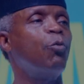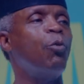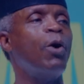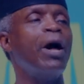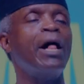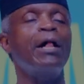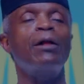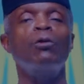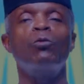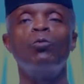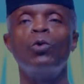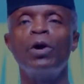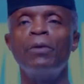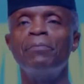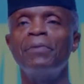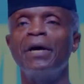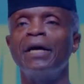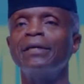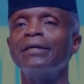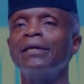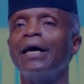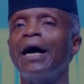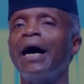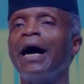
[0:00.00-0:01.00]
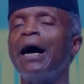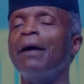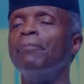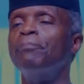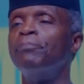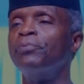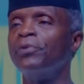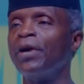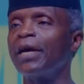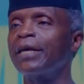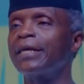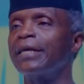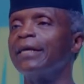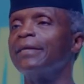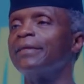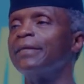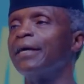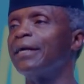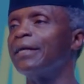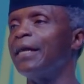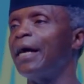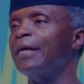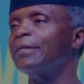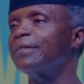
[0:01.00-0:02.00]
While women are breaking
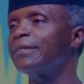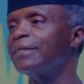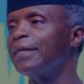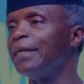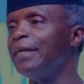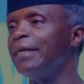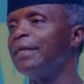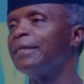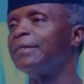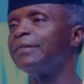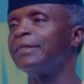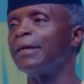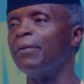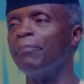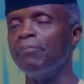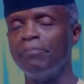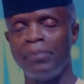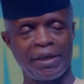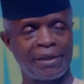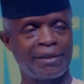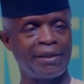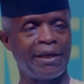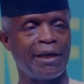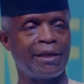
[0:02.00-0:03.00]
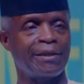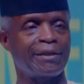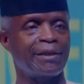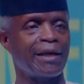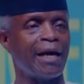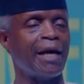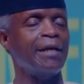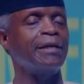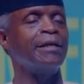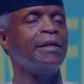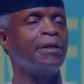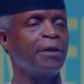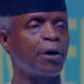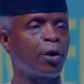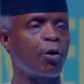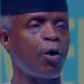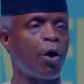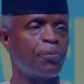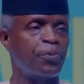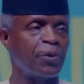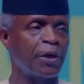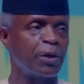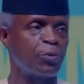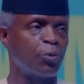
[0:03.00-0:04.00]
the glass ceilings in business and in the
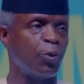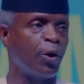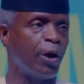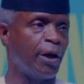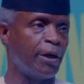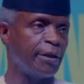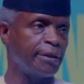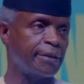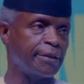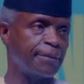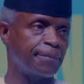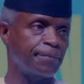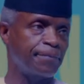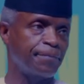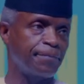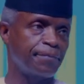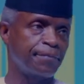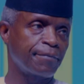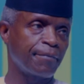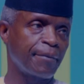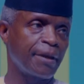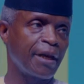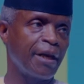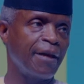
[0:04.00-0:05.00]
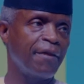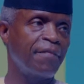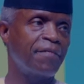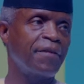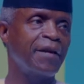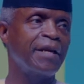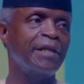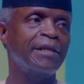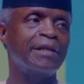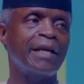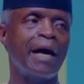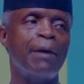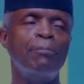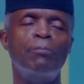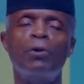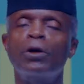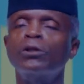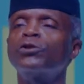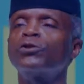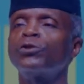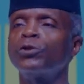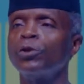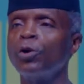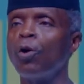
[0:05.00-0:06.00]
corporate world, things are
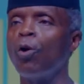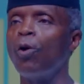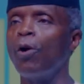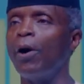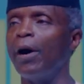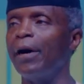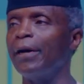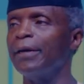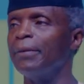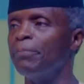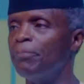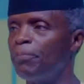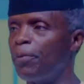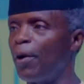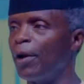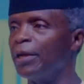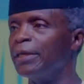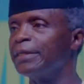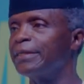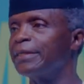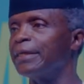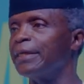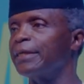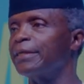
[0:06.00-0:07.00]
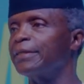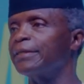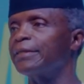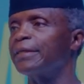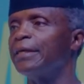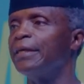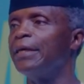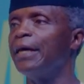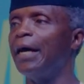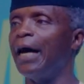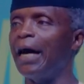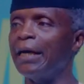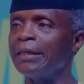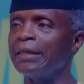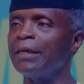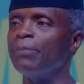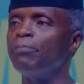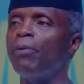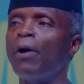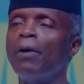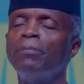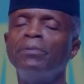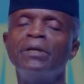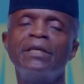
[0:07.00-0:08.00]
much slower in politics and in
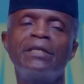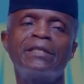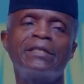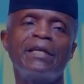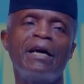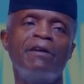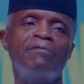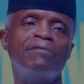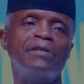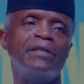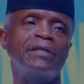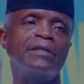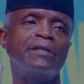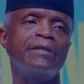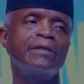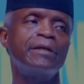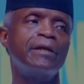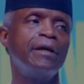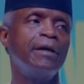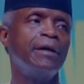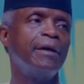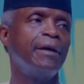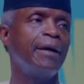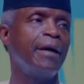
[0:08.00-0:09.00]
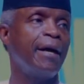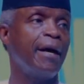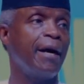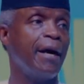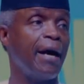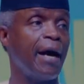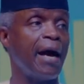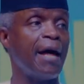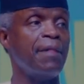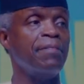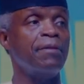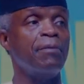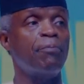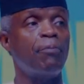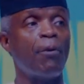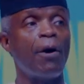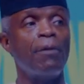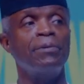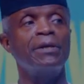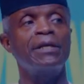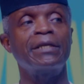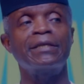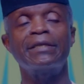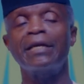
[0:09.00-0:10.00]
public service and the
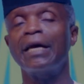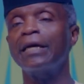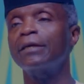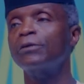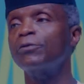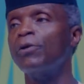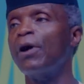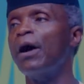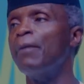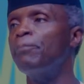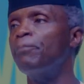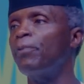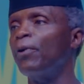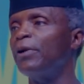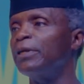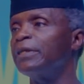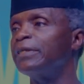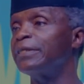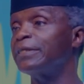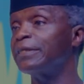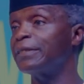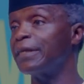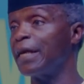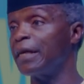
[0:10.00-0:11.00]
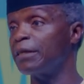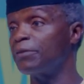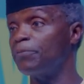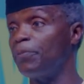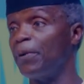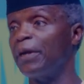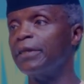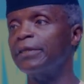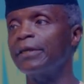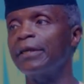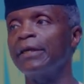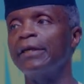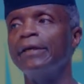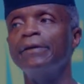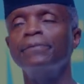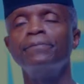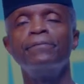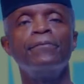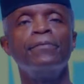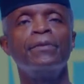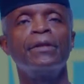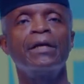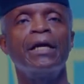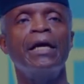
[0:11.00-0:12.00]
public sector and politics especially,
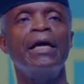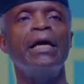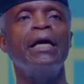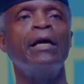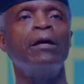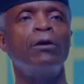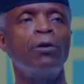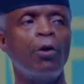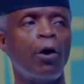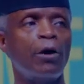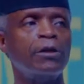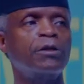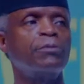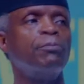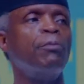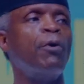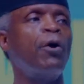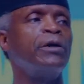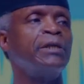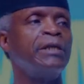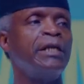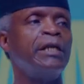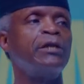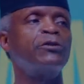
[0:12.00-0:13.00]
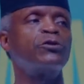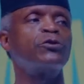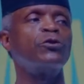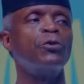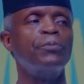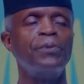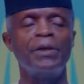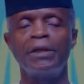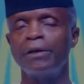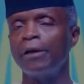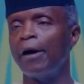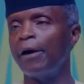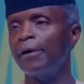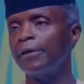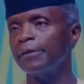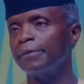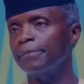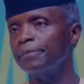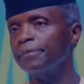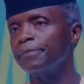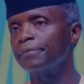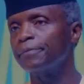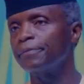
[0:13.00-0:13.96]
a lot more needs to be done.